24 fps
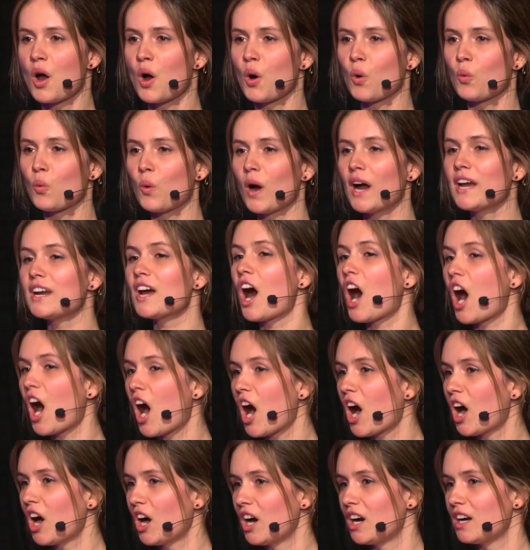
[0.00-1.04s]
what
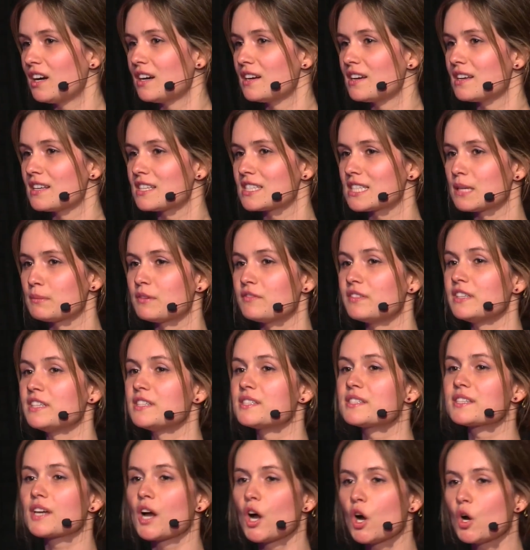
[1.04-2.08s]
are some of
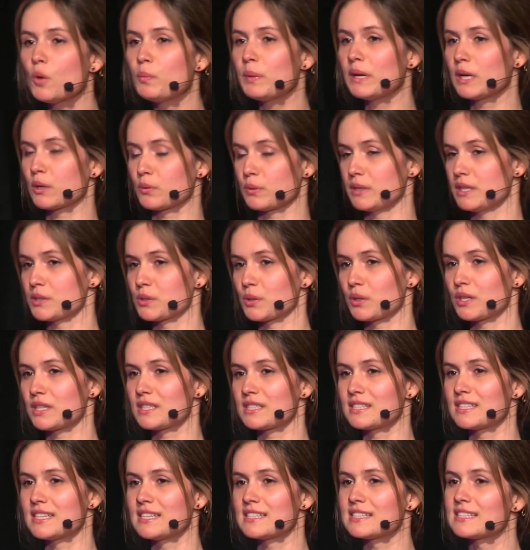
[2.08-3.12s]
these coping
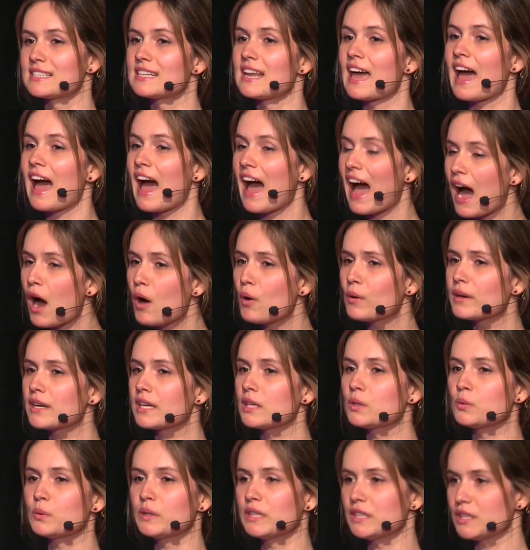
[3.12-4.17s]
resources and how
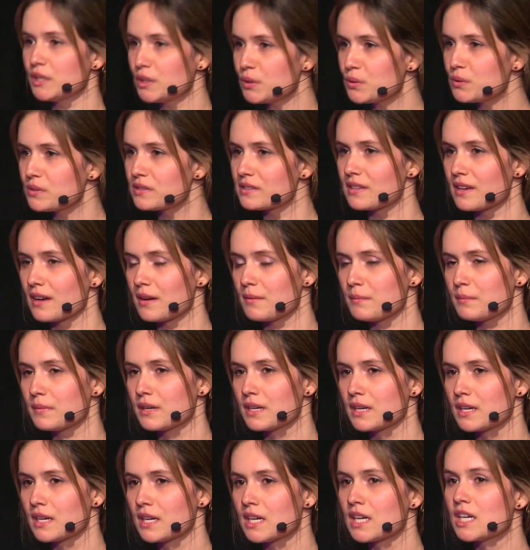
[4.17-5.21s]
can we use them
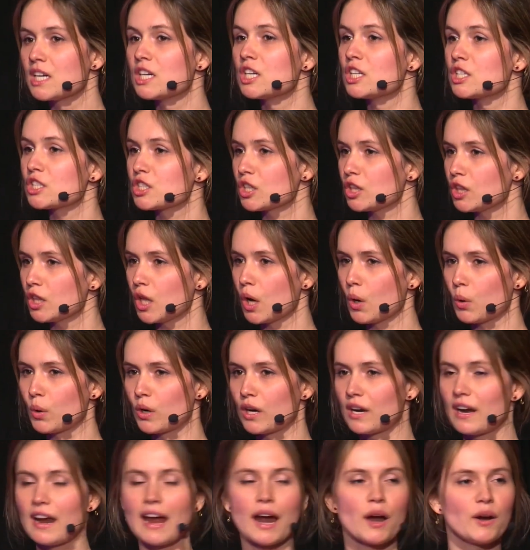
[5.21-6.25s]
to
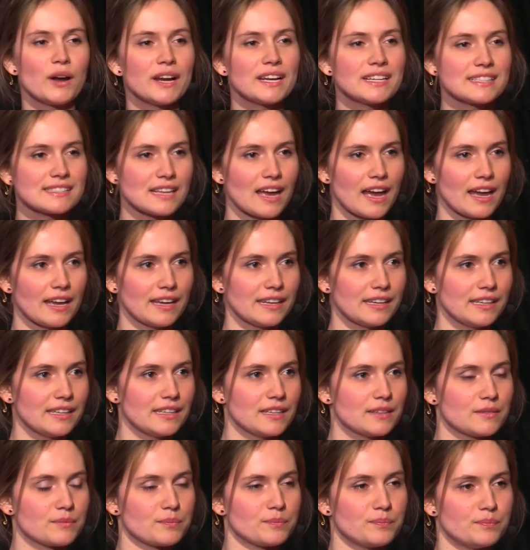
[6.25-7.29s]
lower our
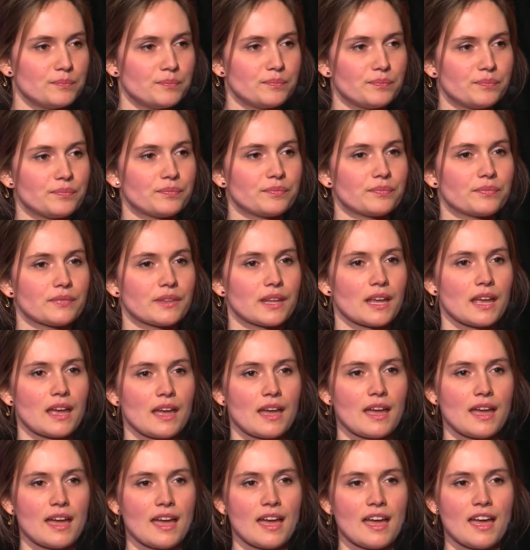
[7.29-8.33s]
anxiety?
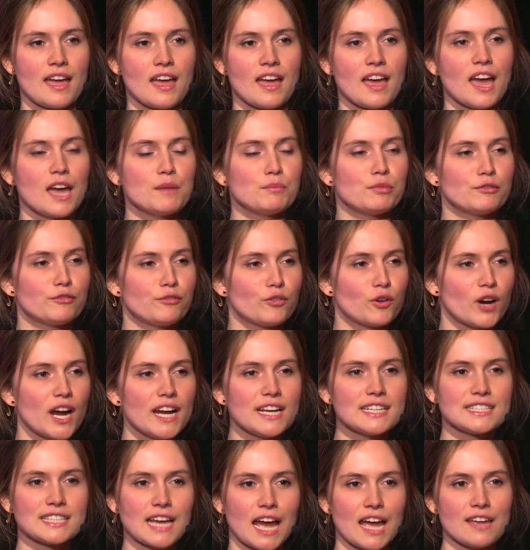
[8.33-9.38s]
And before I
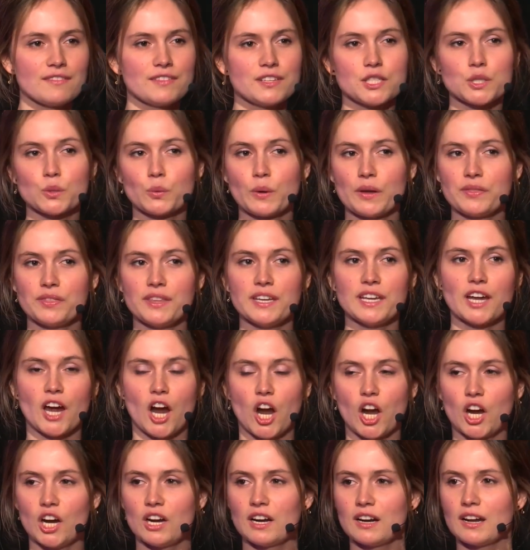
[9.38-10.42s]
dive into what they
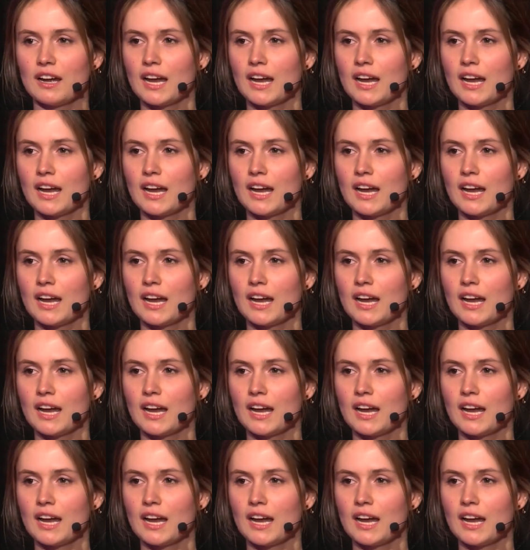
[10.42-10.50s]
are,